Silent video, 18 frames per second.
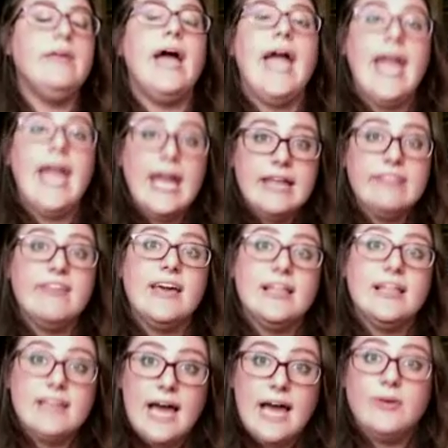and they
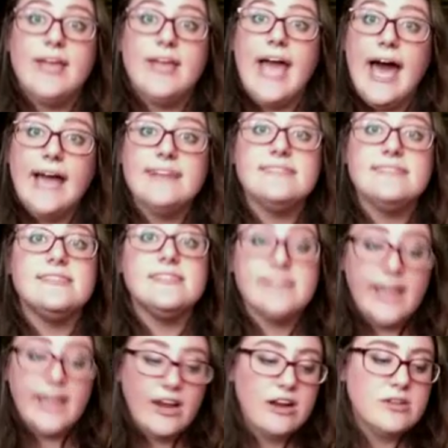allowed Katniss's
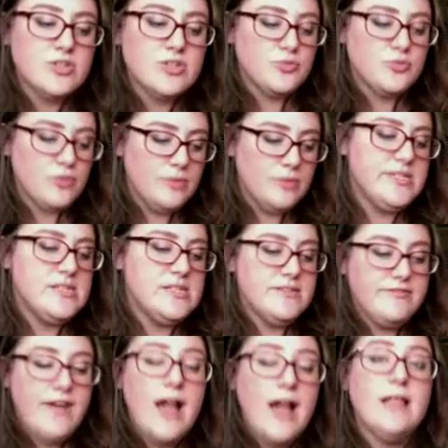character room to
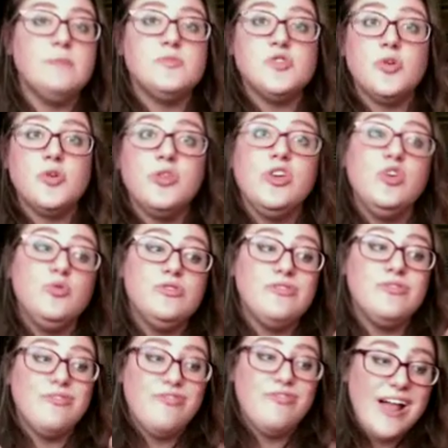develop so that you
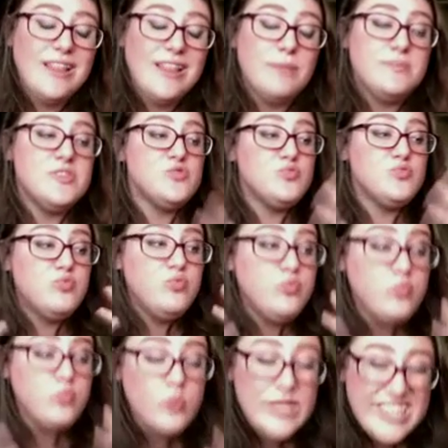develop this
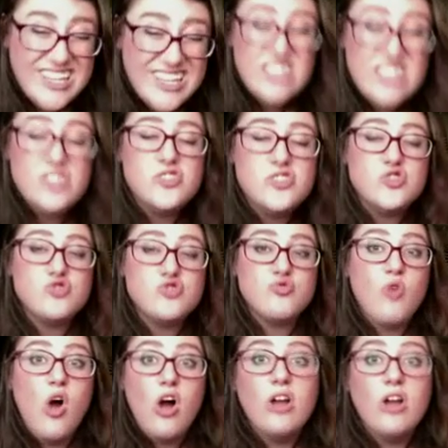really
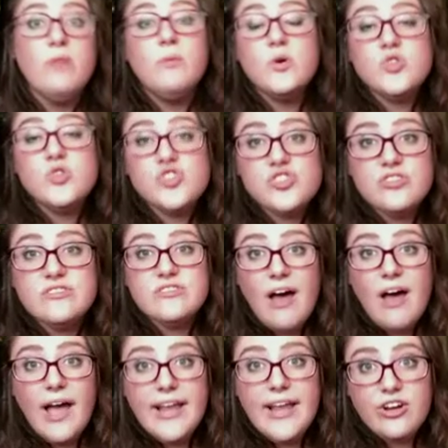strong emotional
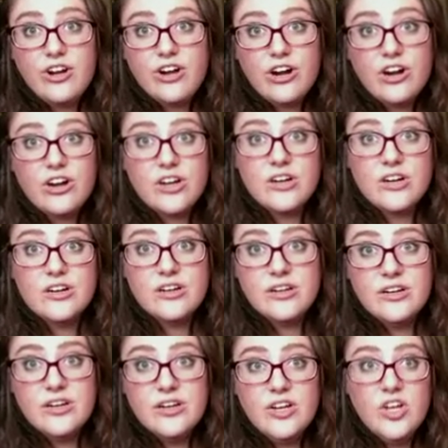tie to her.
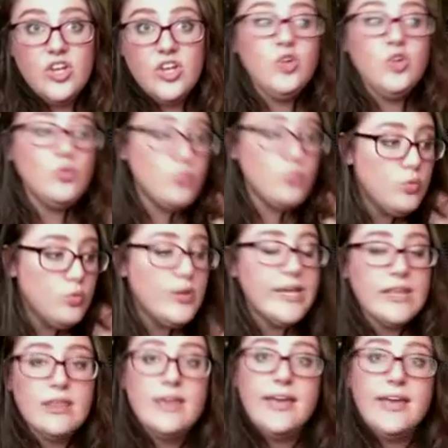You
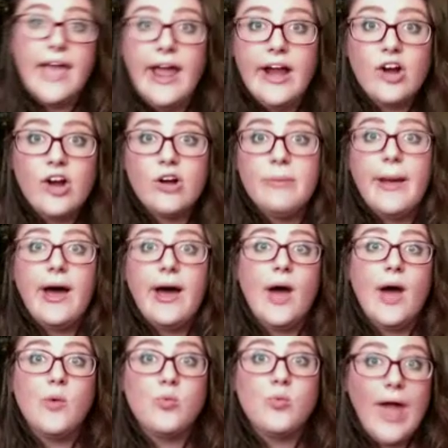really care about
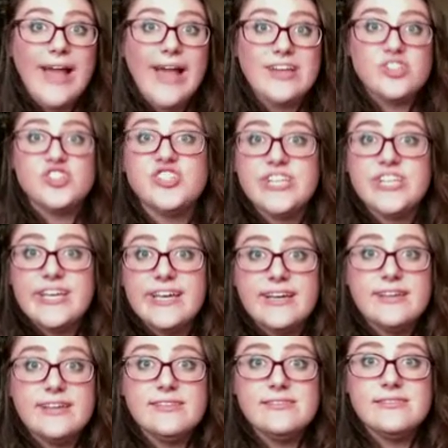how wrecked she
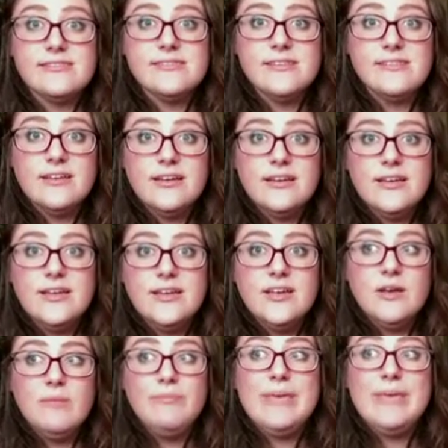is
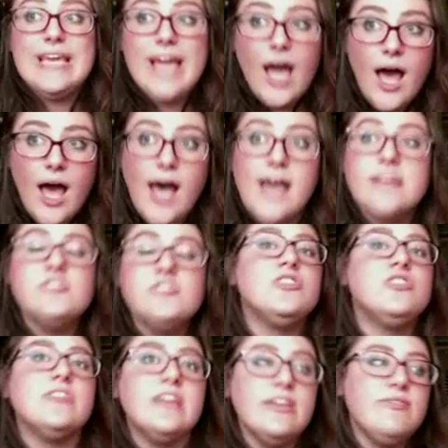because
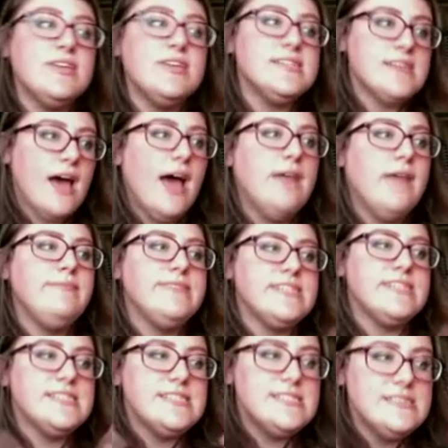you're given time
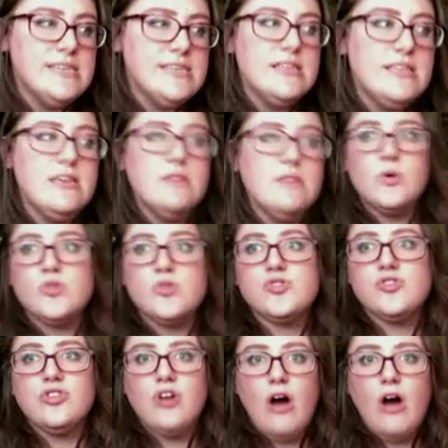to see the
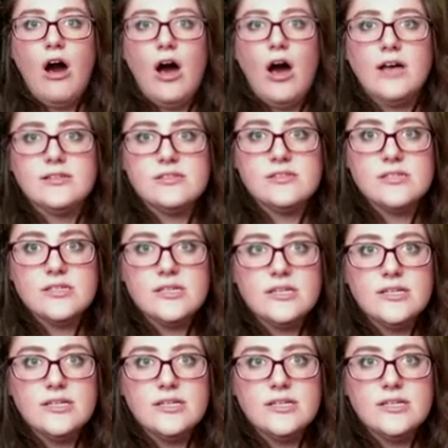emotional cost.